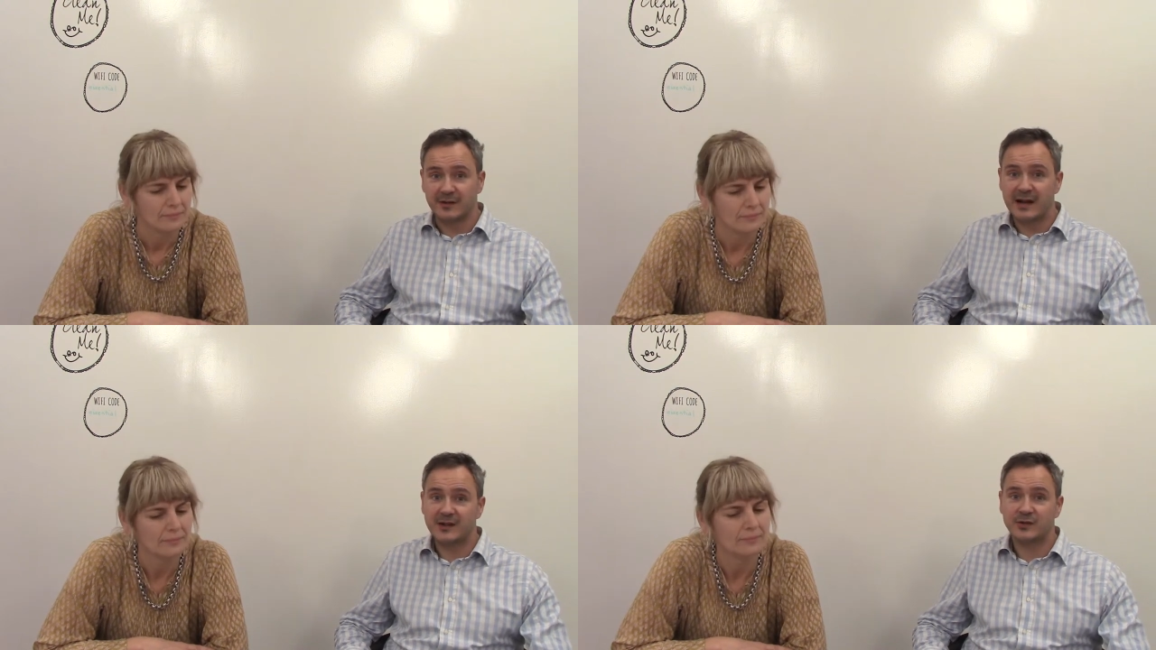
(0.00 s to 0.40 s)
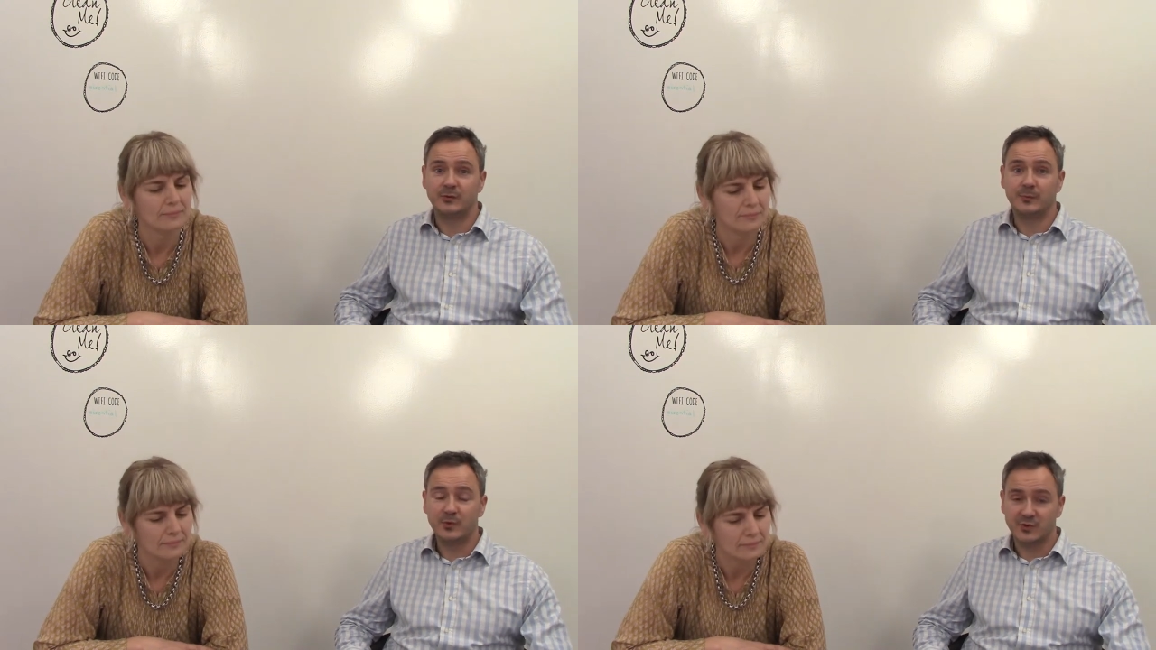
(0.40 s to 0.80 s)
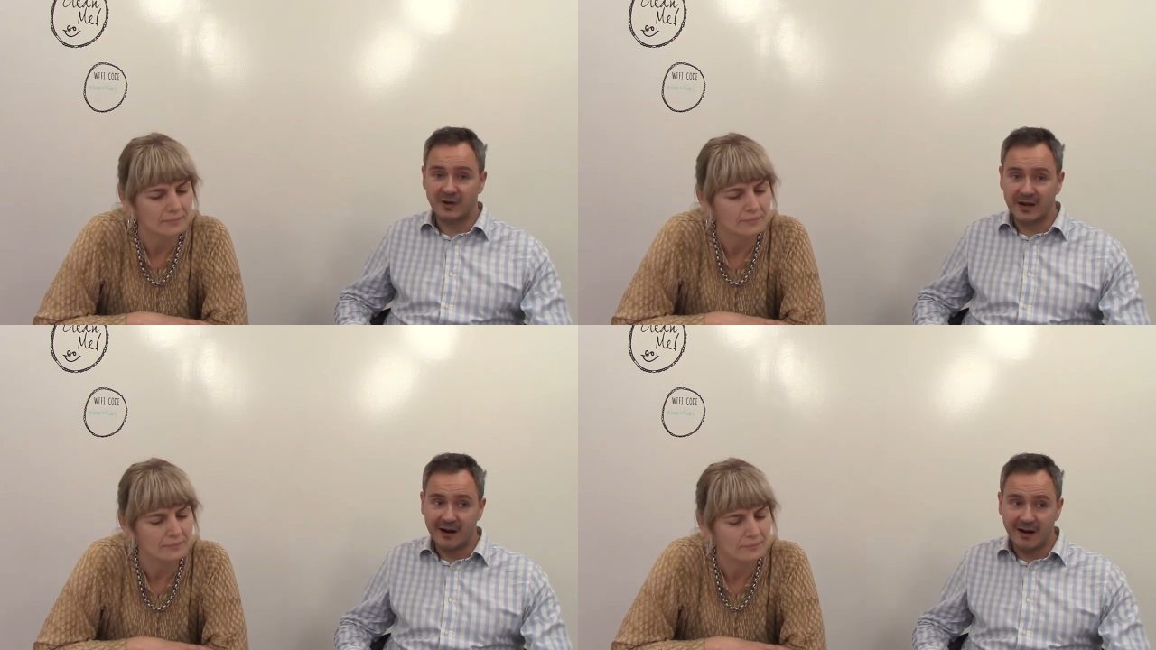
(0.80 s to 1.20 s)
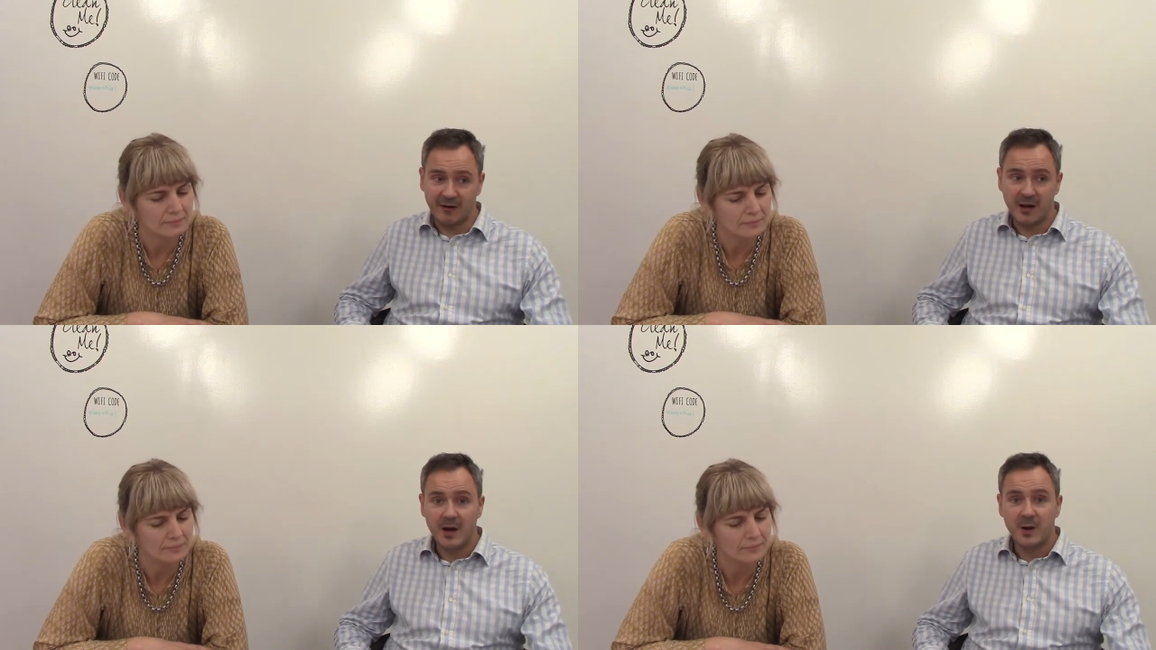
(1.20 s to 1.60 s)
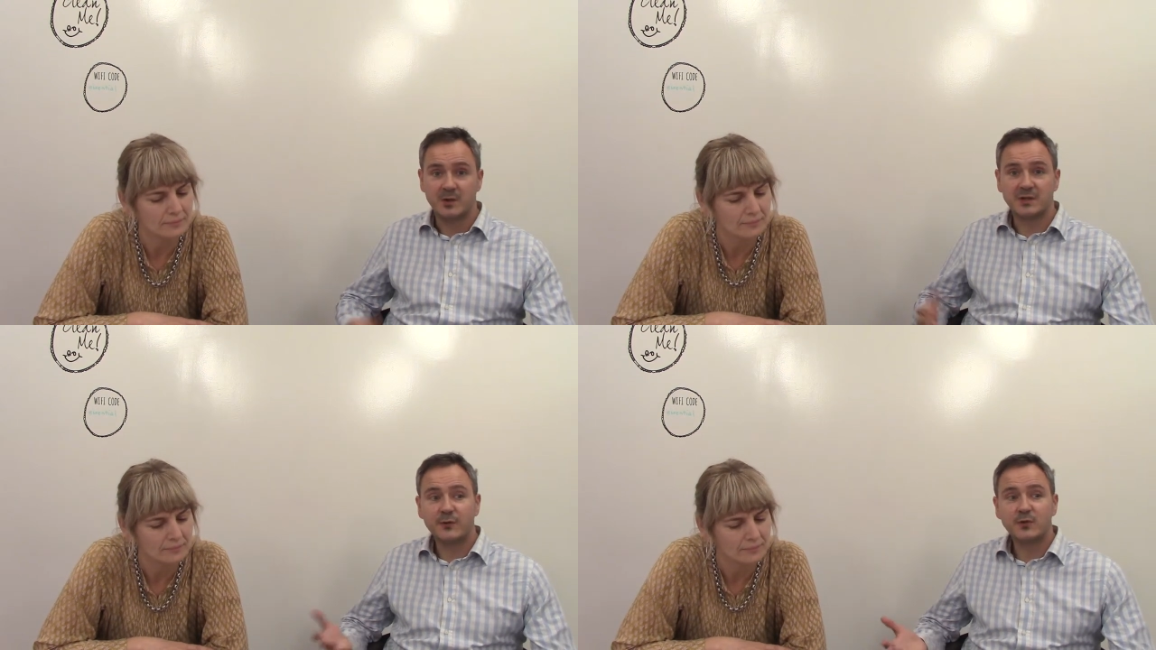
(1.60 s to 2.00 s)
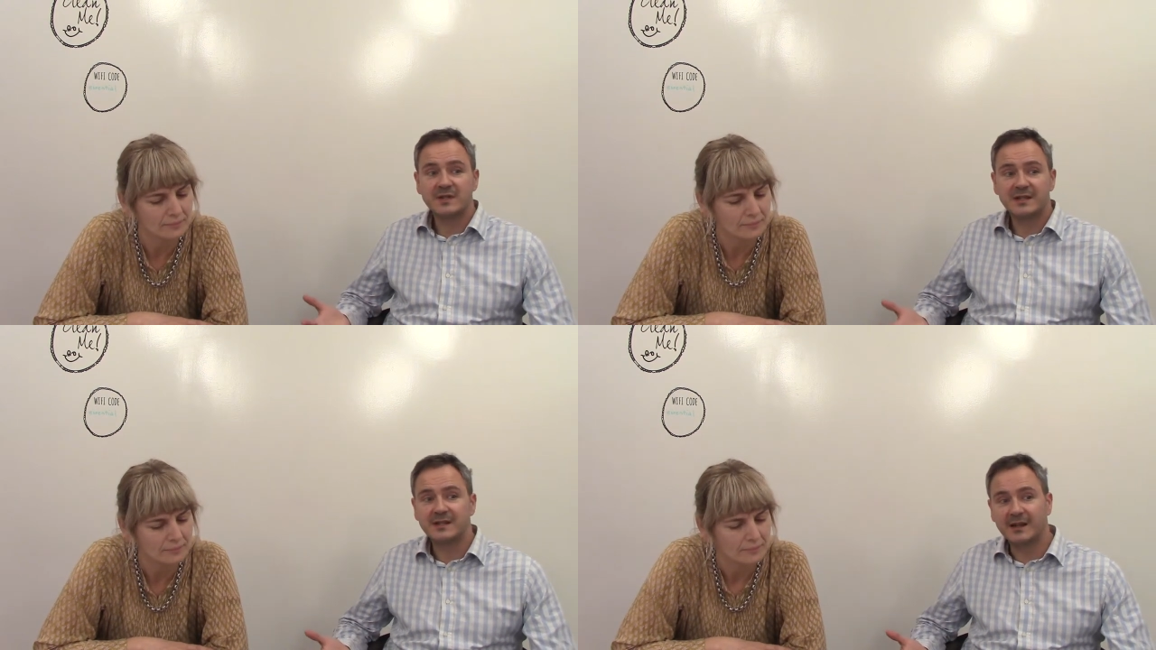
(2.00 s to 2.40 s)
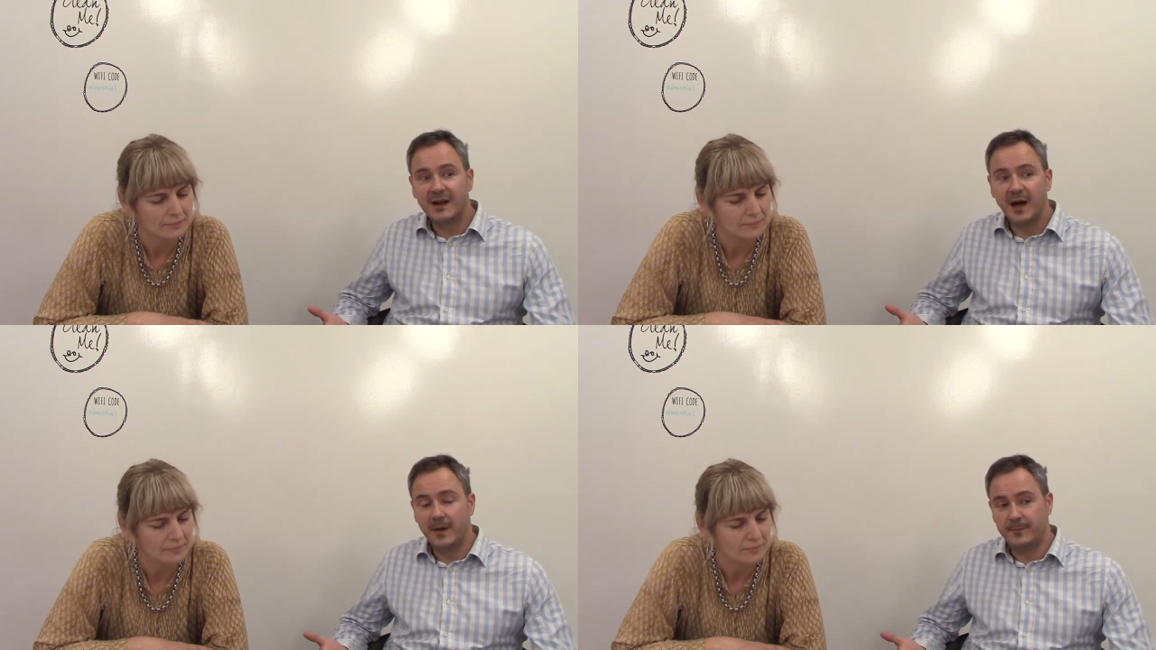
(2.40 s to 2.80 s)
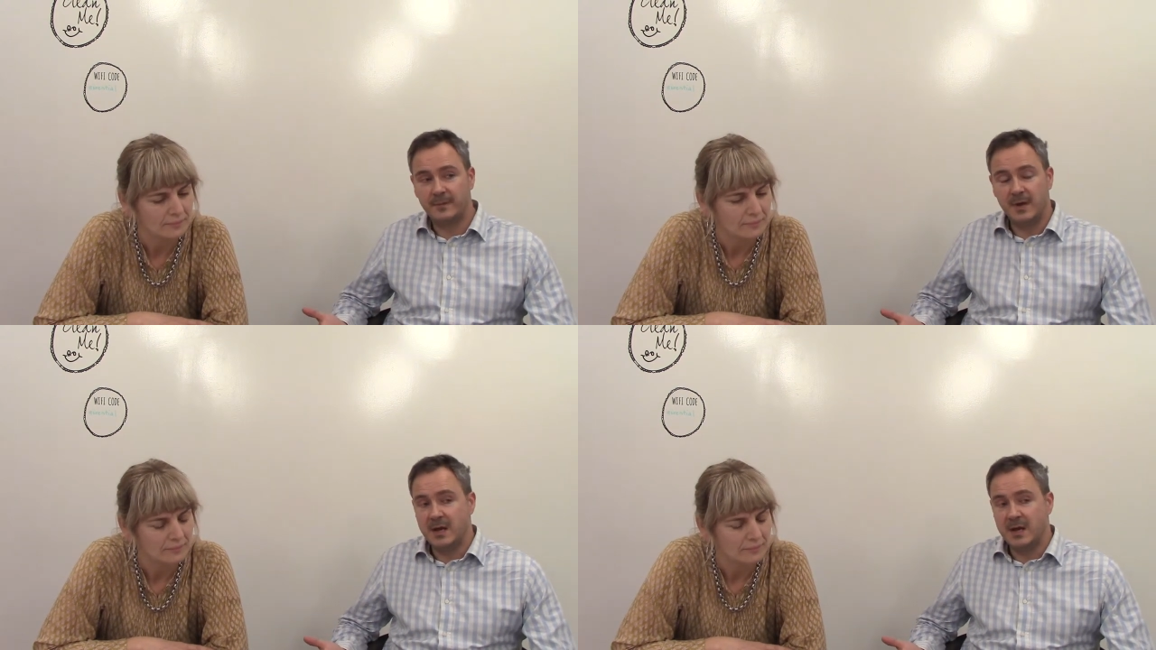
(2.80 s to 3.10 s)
Speaker 1: at National Portrait Gallery, which of course is a, um,